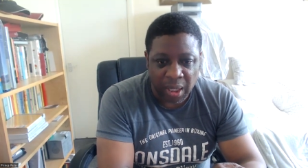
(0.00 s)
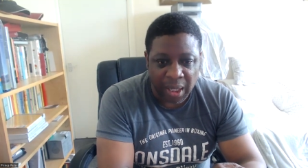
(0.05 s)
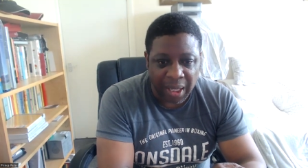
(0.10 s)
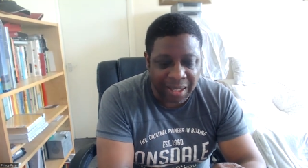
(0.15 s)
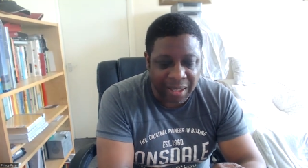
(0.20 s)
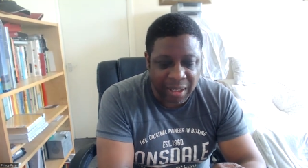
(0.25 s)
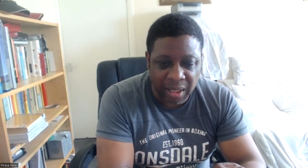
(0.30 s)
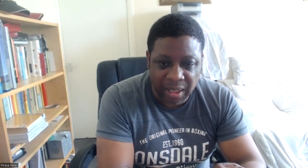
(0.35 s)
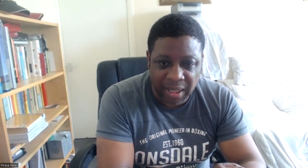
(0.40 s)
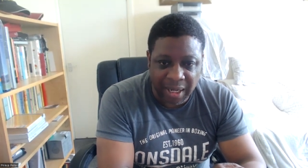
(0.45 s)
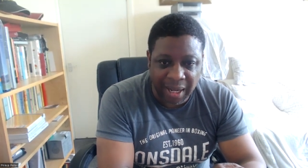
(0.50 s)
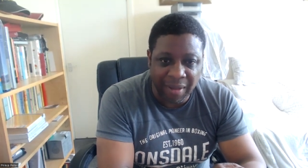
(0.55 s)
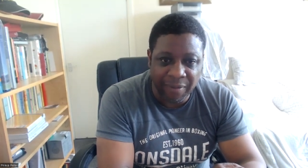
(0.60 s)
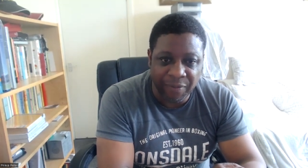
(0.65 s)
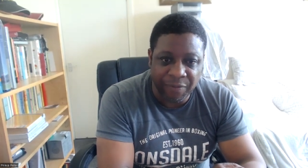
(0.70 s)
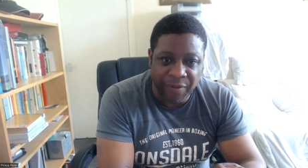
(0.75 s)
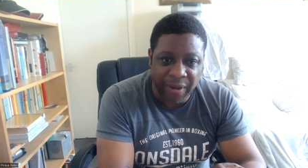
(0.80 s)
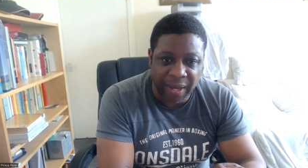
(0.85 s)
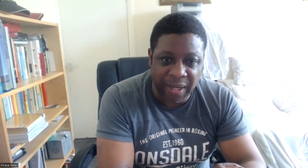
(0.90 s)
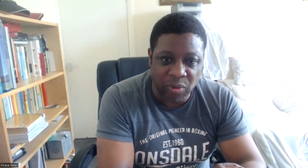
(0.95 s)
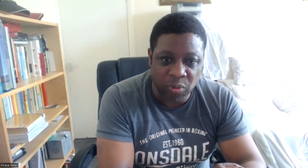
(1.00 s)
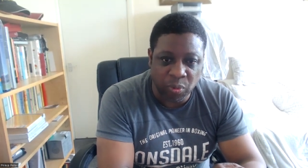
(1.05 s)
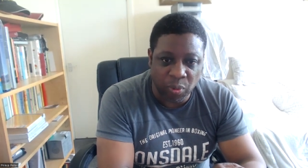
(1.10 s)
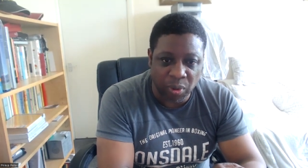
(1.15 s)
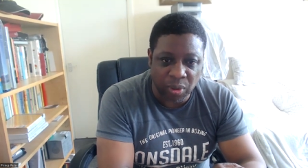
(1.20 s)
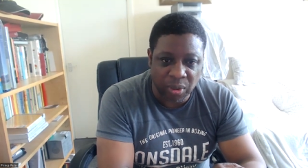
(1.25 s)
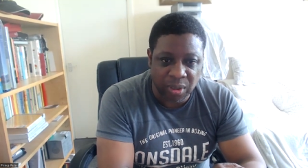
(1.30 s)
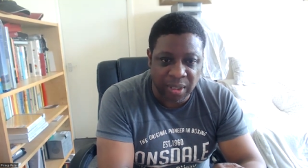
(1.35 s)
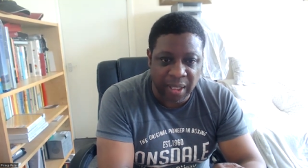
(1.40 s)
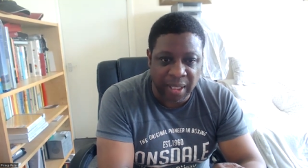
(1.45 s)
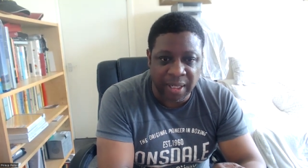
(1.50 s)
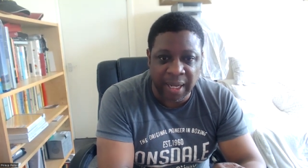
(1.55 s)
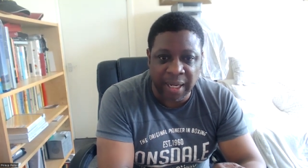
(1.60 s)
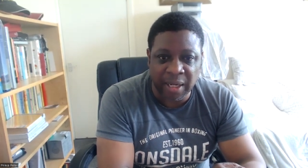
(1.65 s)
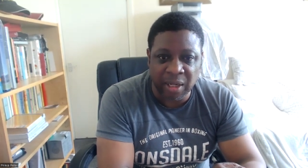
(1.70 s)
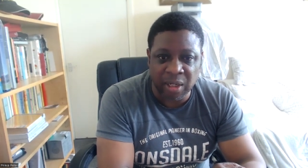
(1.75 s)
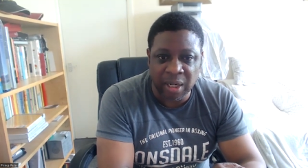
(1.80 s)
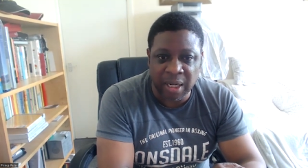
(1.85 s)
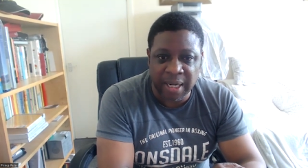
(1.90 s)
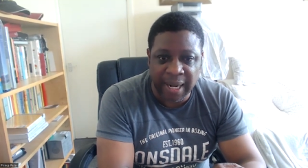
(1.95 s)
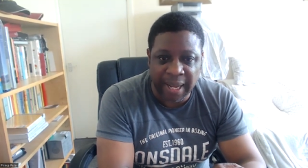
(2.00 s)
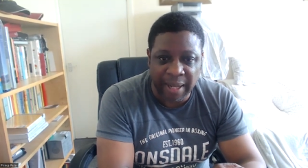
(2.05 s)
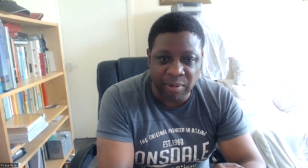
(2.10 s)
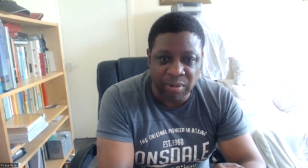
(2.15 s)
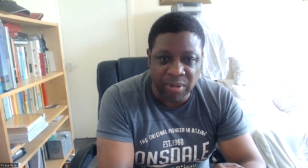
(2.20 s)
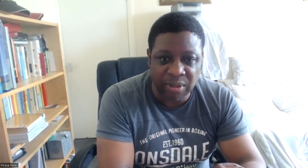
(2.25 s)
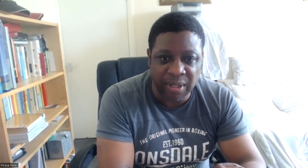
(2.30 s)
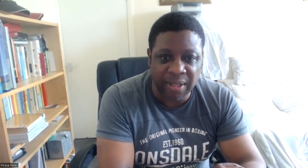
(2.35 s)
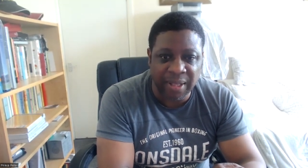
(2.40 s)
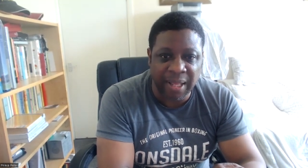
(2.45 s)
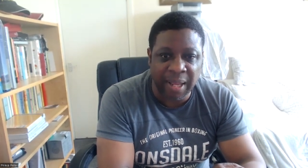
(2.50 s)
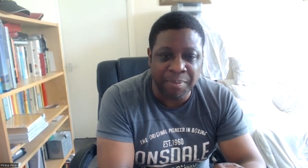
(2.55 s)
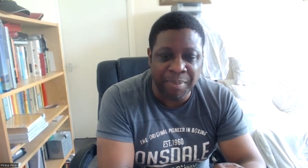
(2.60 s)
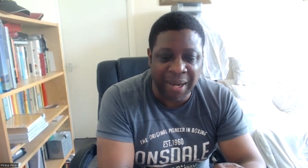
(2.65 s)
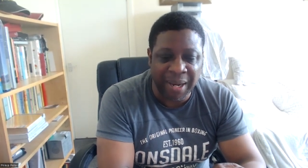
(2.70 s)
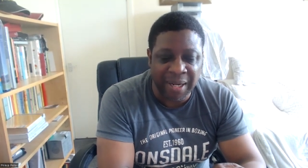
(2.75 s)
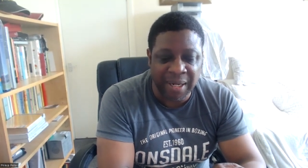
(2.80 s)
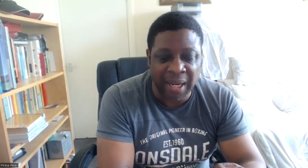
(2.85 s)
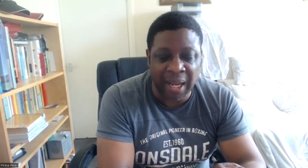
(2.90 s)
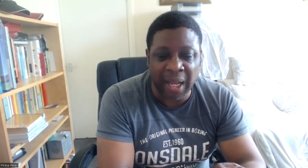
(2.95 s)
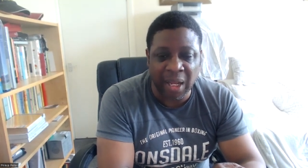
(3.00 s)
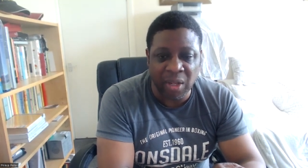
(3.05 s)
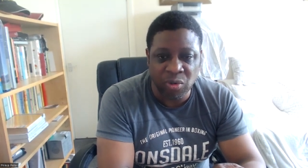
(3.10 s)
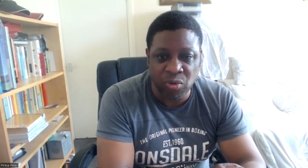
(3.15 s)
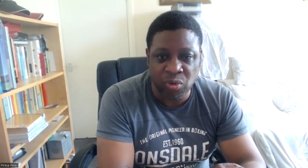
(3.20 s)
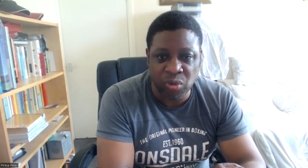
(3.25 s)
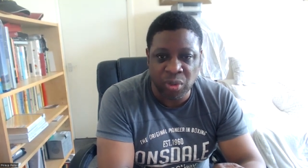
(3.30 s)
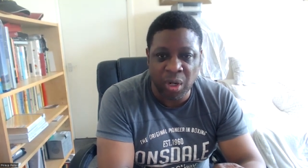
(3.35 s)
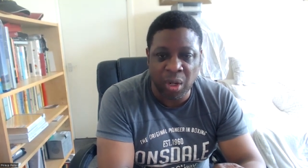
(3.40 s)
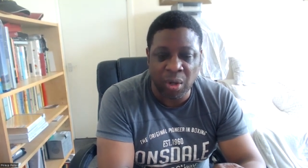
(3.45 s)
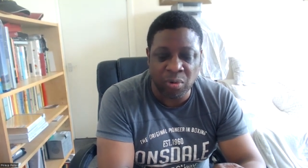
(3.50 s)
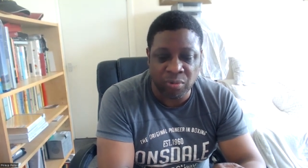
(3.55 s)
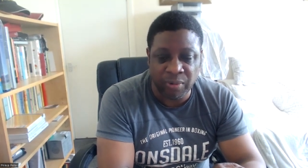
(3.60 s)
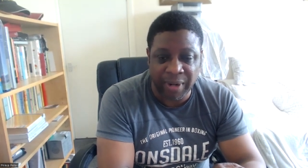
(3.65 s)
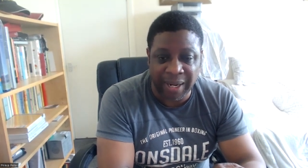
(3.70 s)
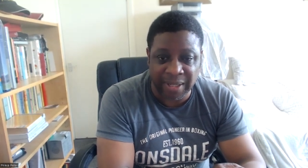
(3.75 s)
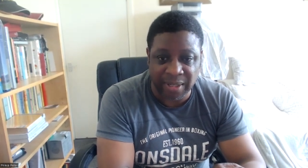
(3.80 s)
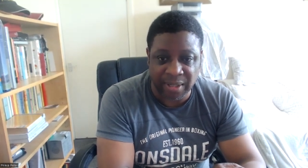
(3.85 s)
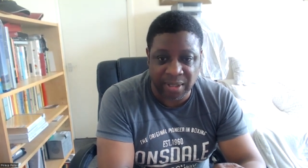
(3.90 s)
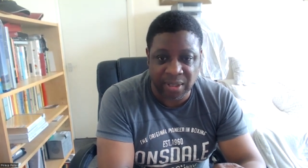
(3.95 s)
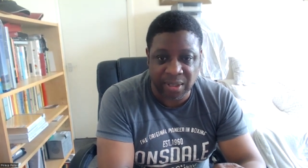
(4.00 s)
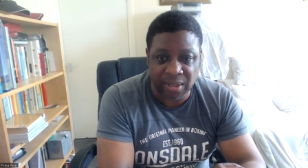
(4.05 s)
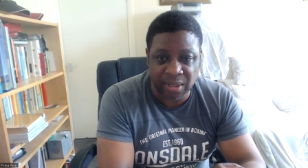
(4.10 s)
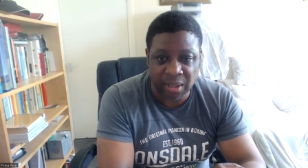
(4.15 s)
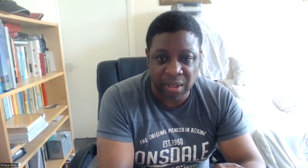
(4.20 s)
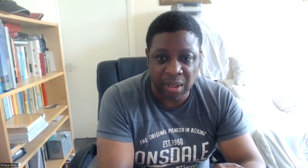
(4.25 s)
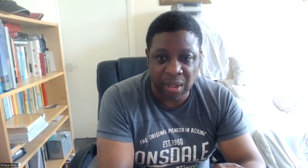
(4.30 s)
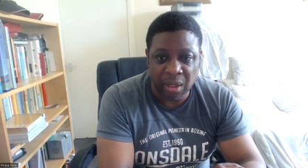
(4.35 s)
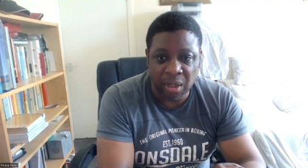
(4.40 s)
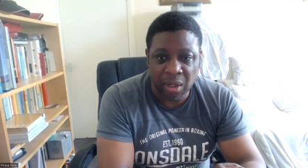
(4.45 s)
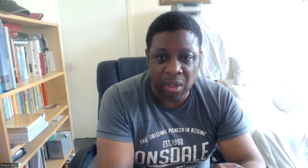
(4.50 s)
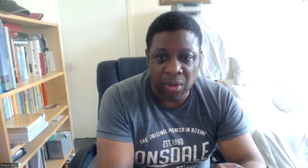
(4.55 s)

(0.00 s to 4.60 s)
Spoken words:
And the net effect was that they could announce that they made 100 arrests